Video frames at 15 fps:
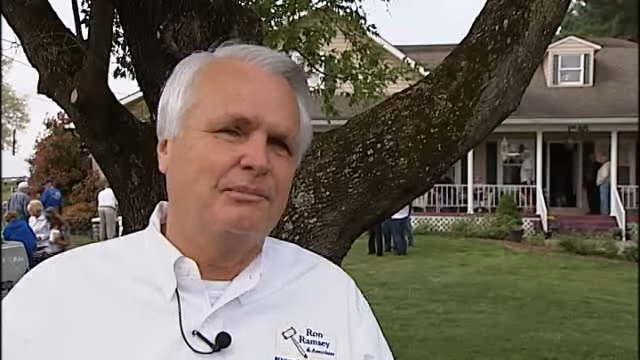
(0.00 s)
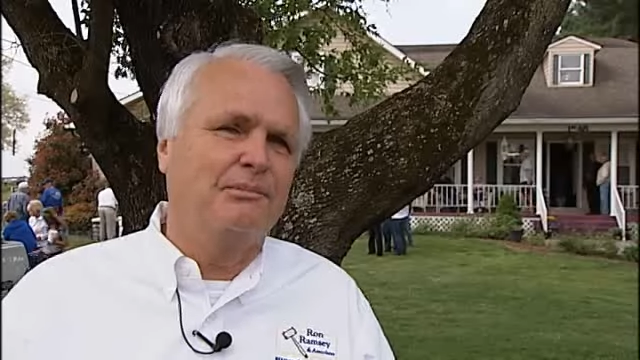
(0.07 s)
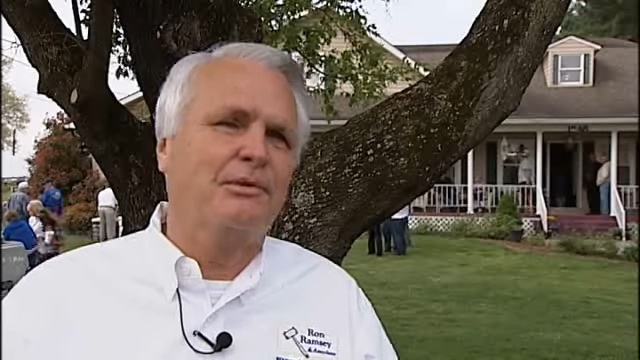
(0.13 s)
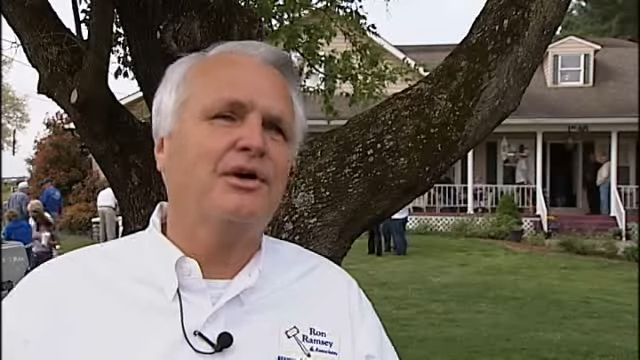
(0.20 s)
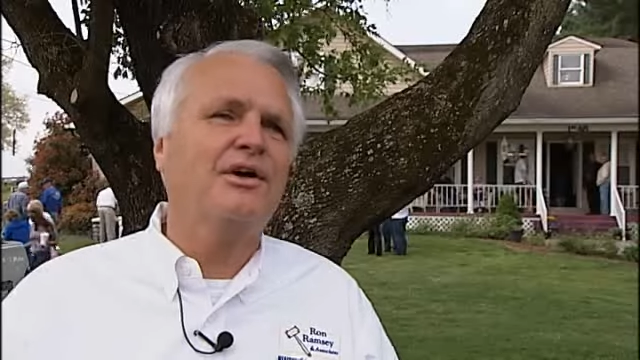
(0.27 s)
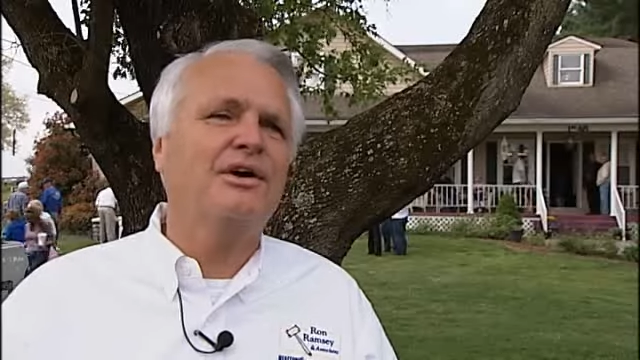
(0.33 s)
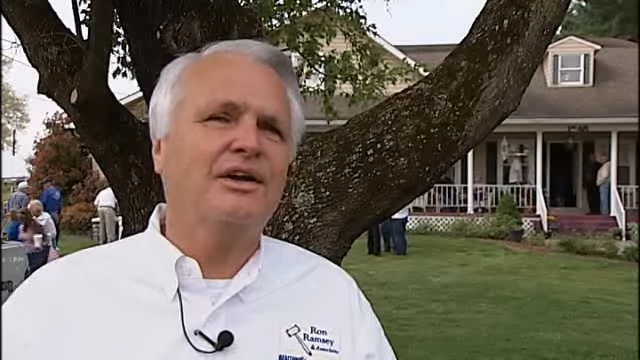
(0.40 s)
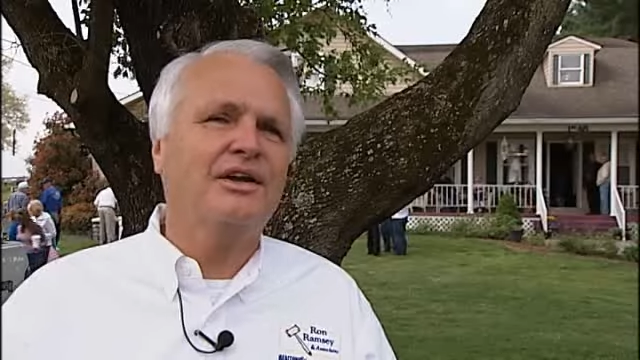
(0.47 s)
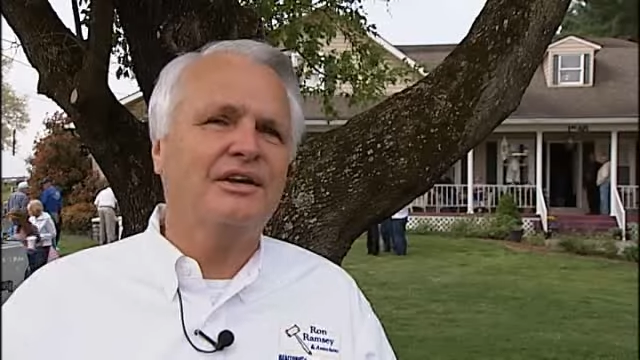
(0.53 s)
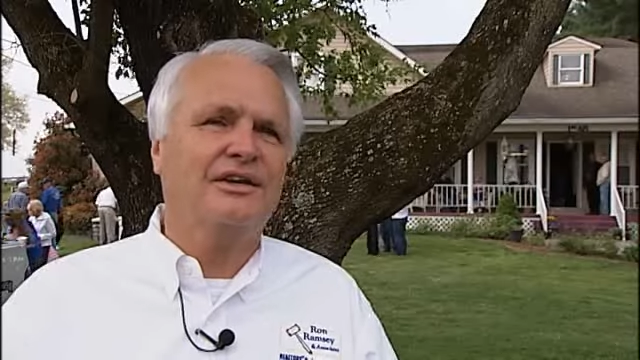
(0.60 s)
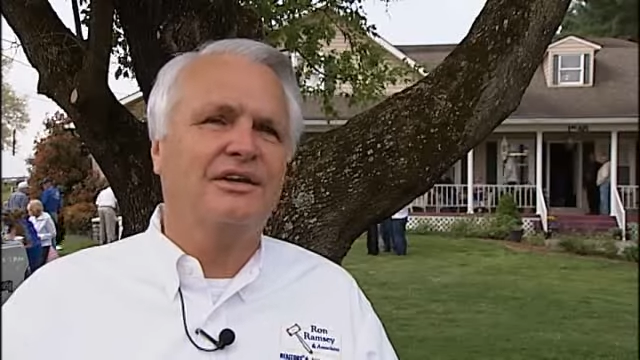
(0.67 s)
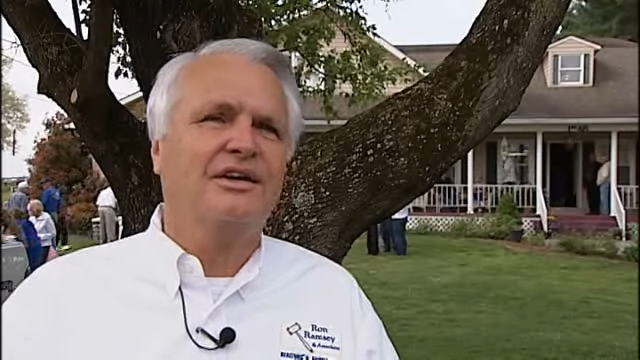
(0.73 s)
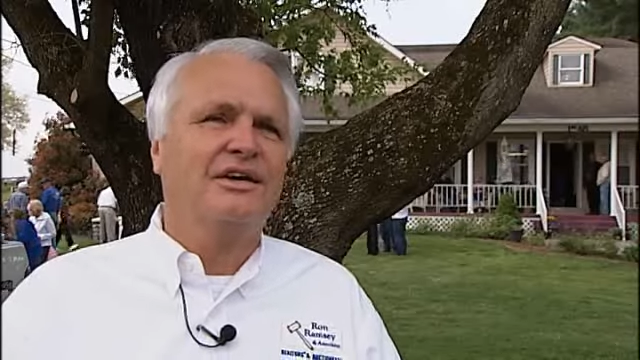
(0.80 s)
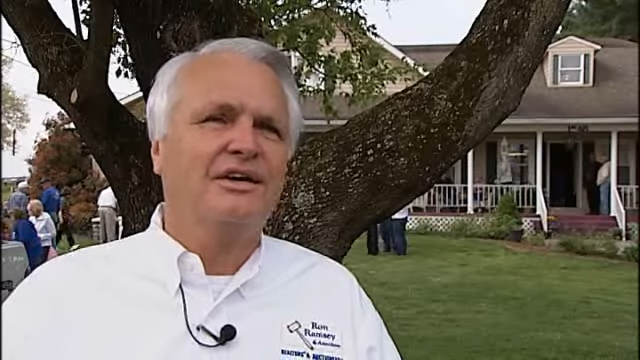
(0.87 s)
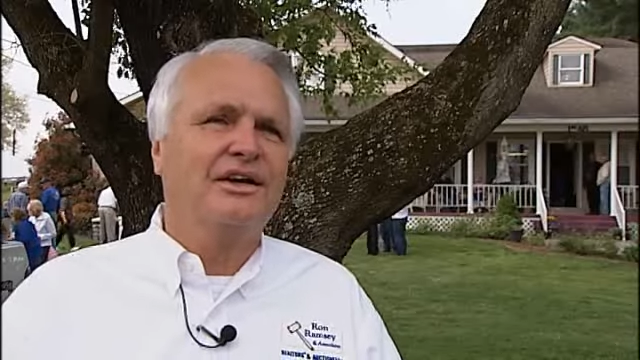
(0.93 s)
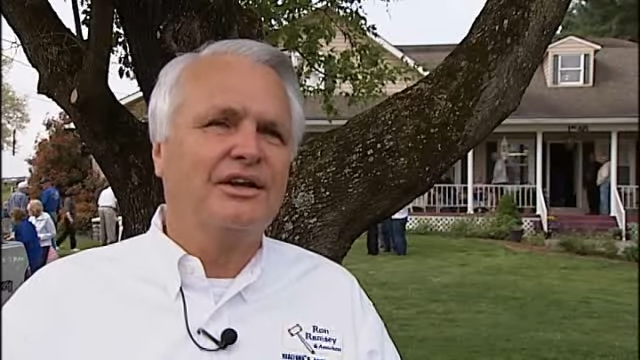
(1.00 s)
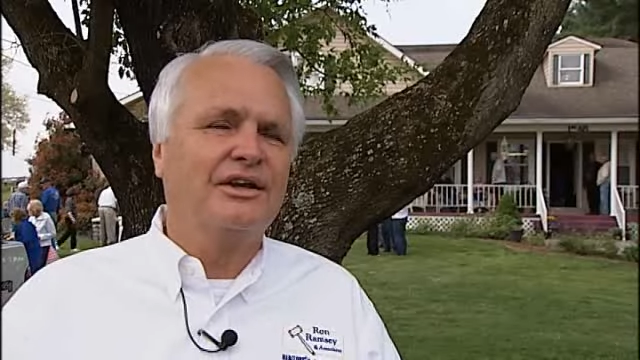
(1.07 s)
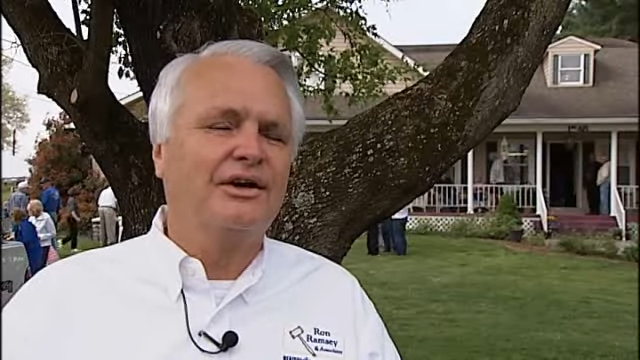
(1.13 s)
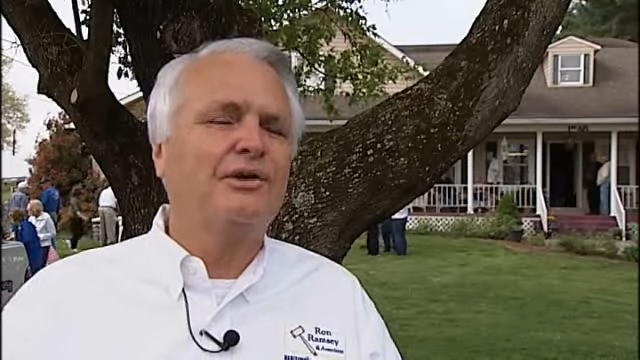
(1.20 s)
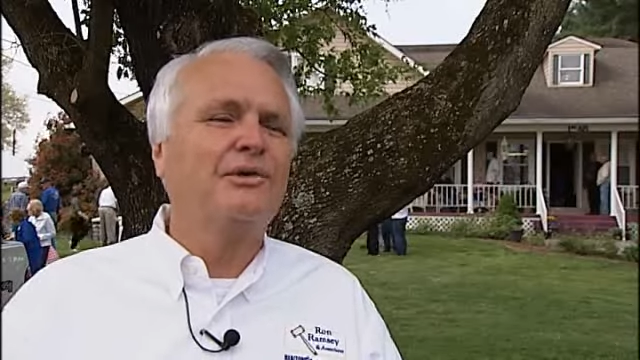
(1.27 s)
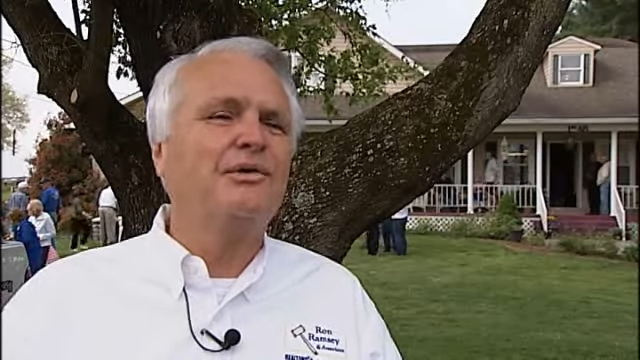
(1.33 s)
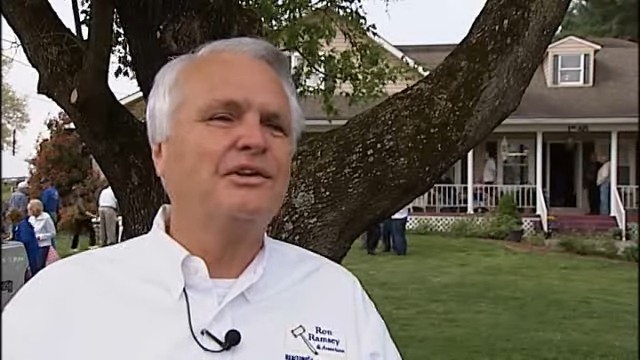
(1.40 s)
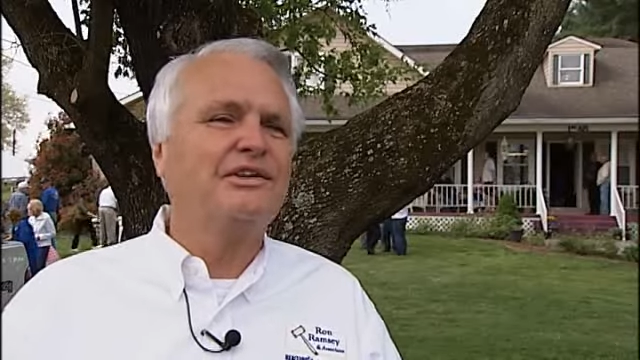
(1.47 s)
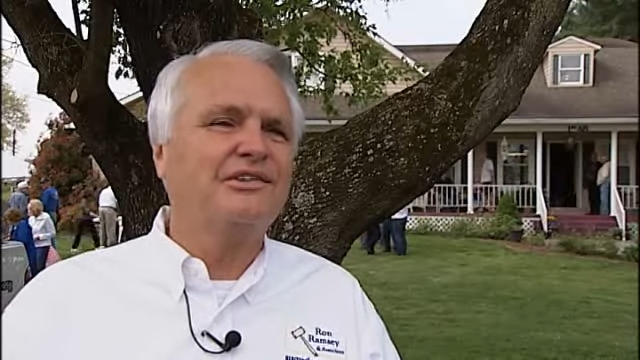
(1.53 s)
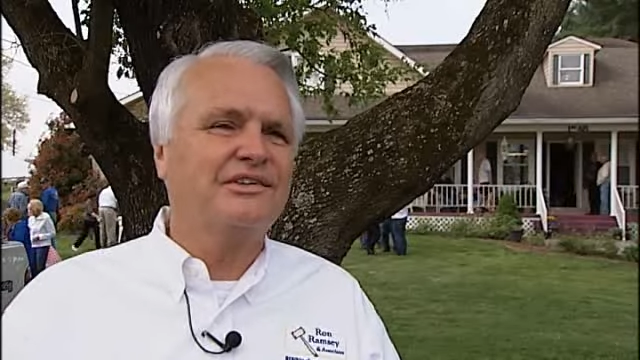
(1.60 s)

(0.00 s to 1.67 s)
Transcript: The market can only